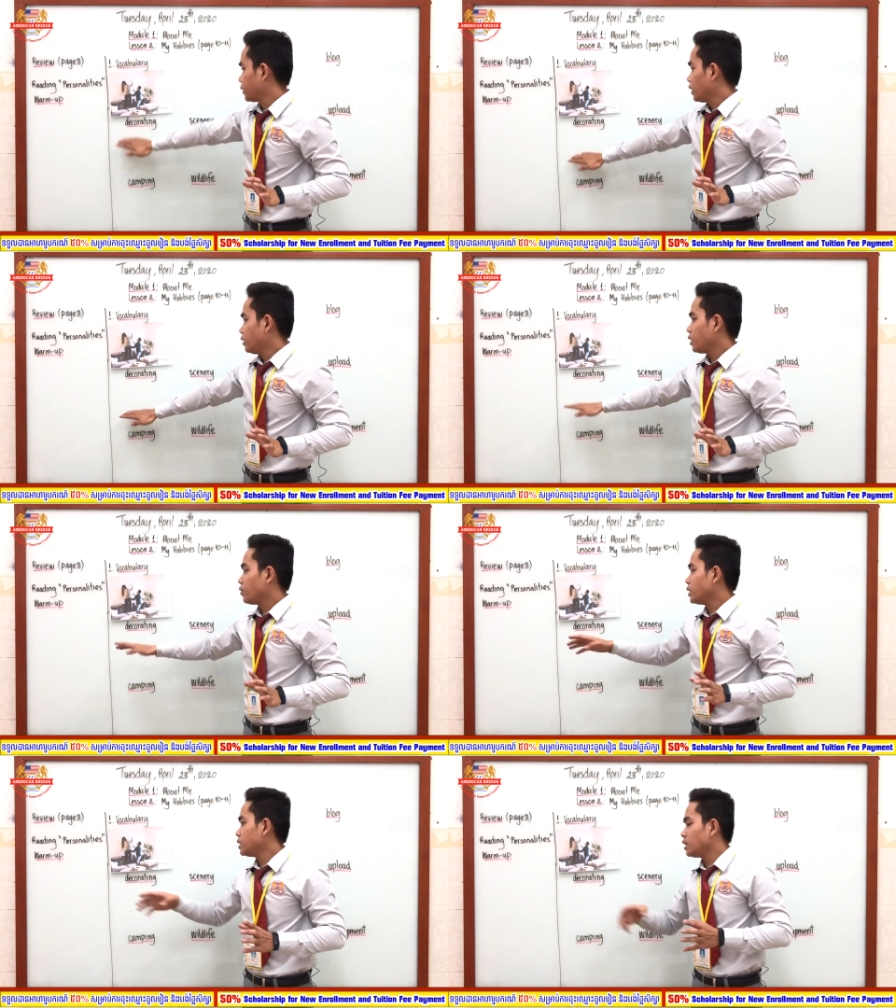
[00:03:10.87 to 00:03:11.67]

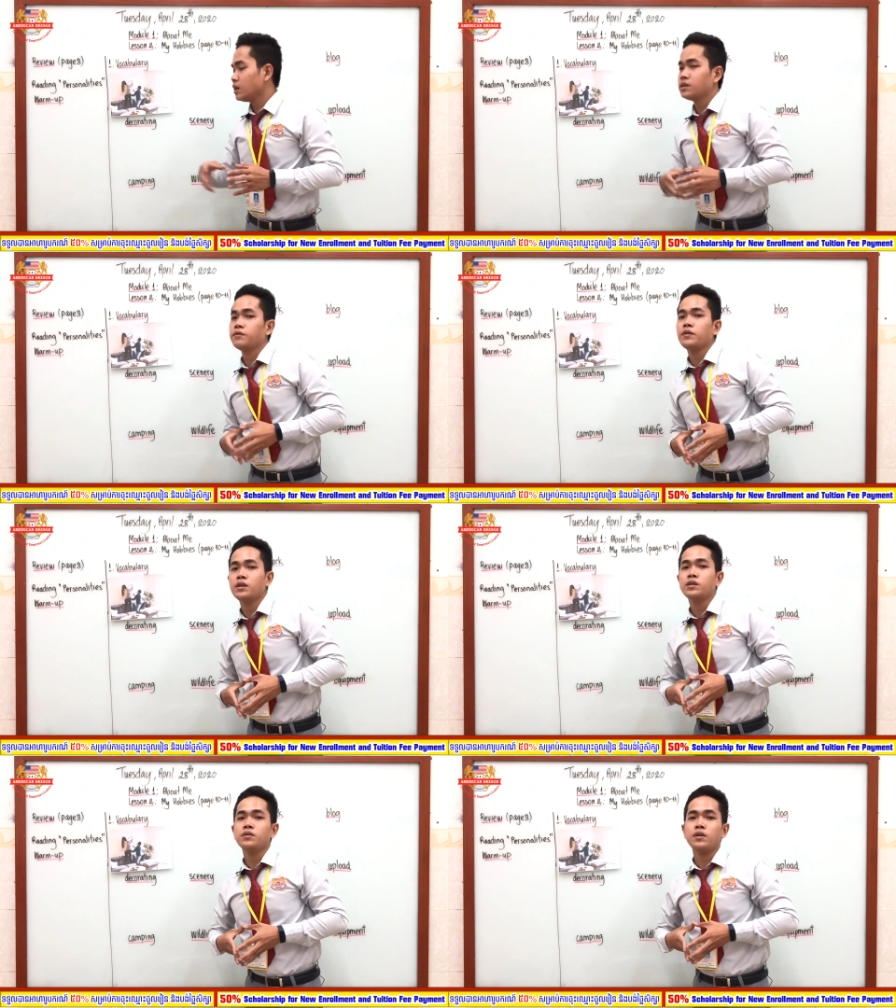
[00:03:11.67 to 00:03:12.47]
Decorating is
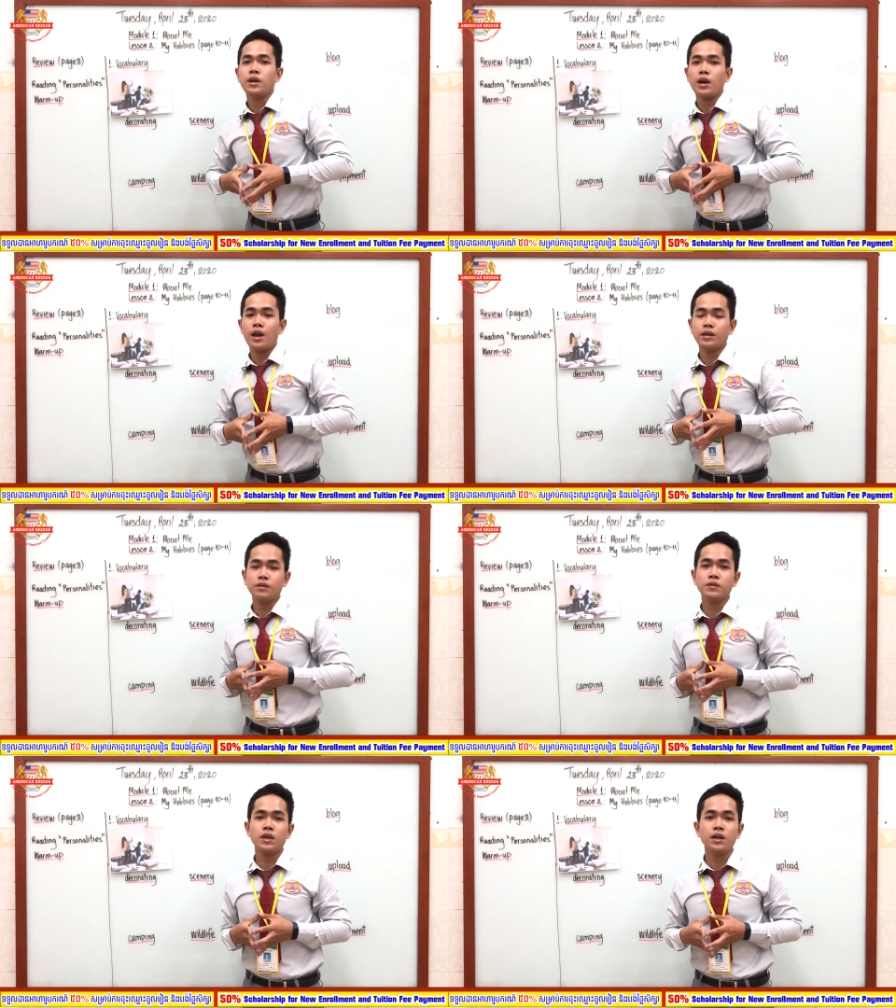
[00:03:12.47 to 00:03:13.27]
referred to the
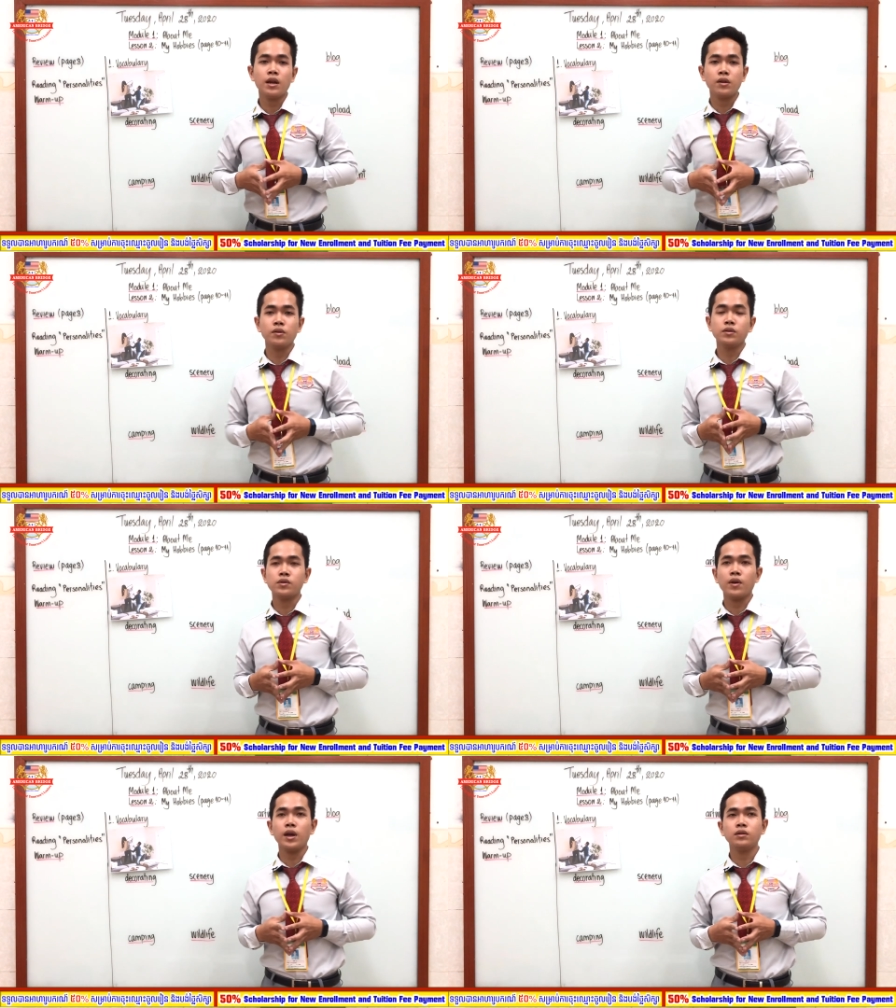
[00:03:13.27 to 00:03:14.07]
activity that you
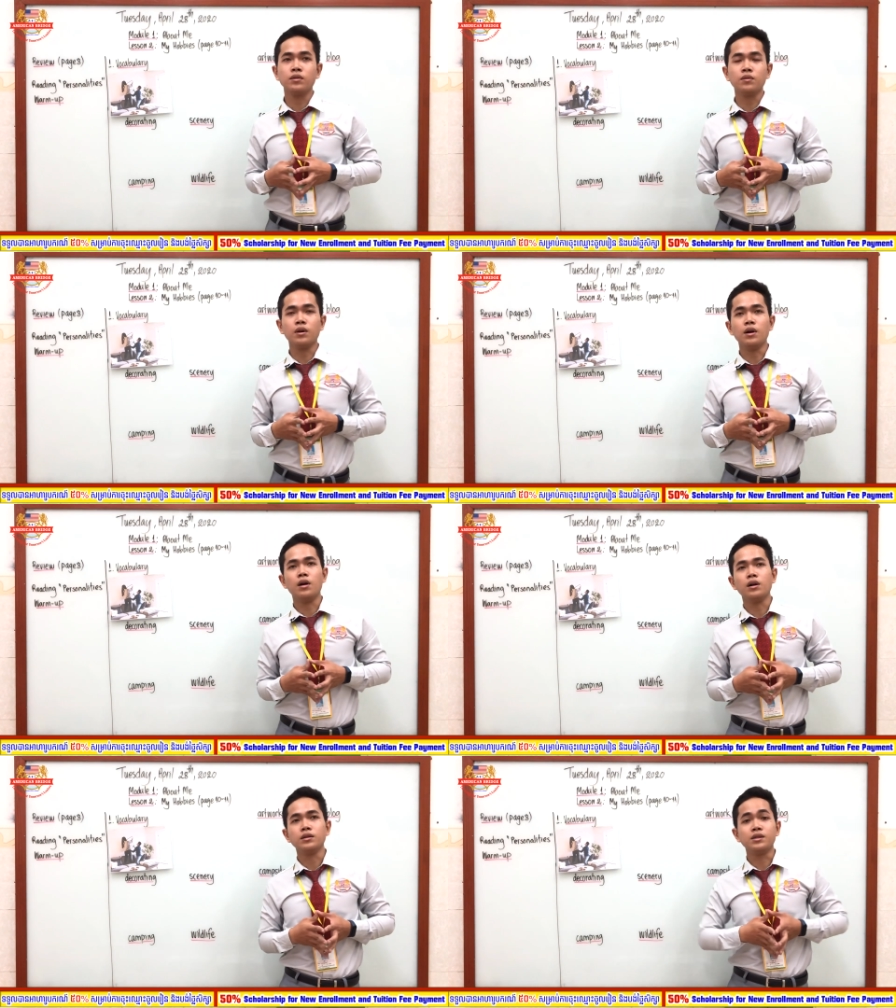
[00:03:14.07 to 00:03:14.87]
try
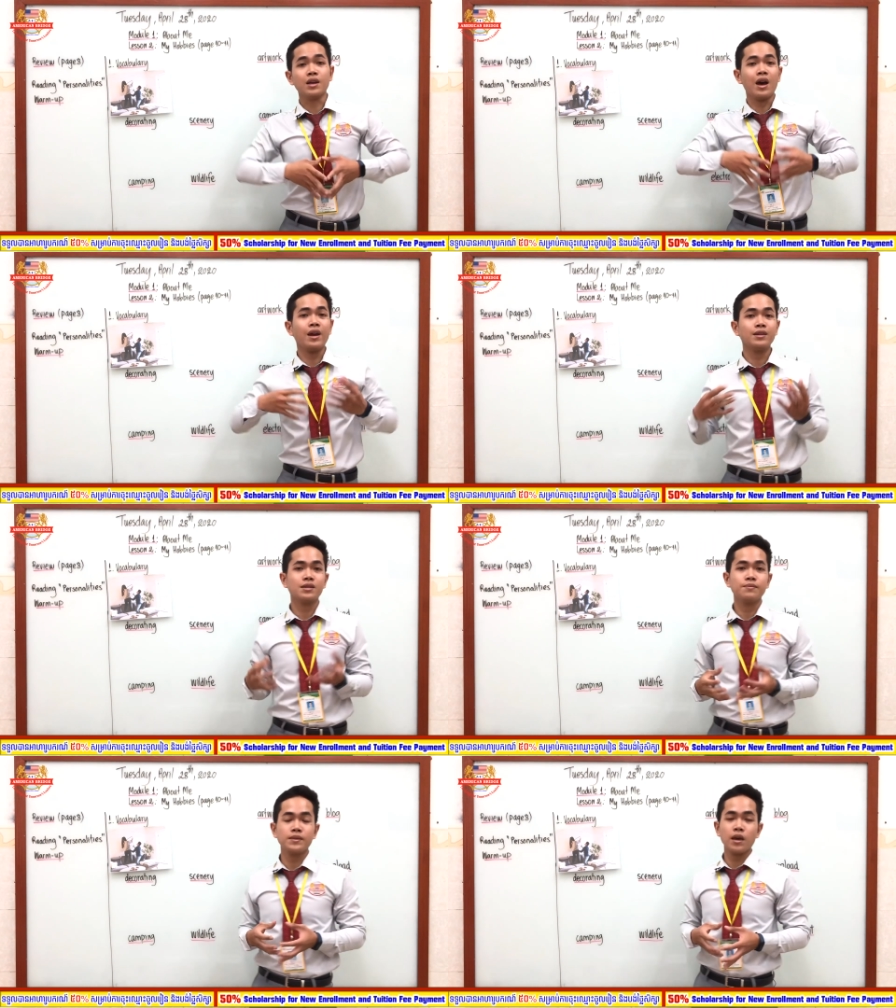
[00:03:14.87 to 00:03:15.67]
to design
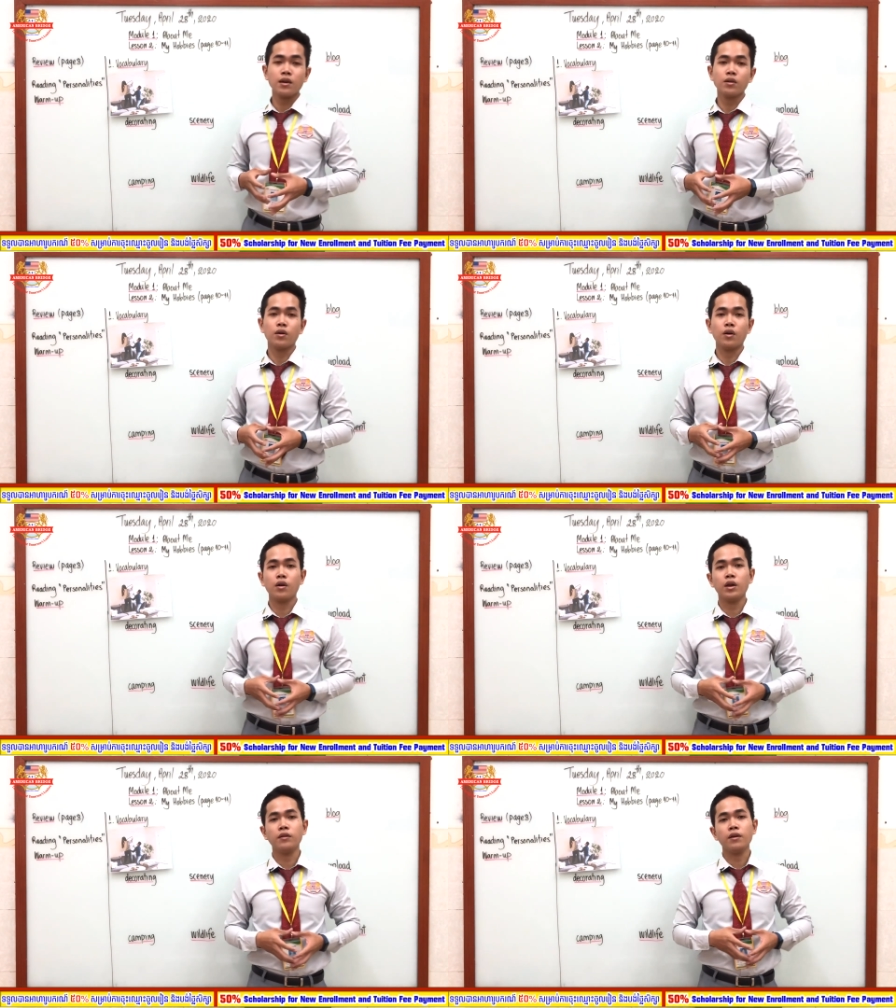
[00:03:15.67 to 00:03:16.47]
something, or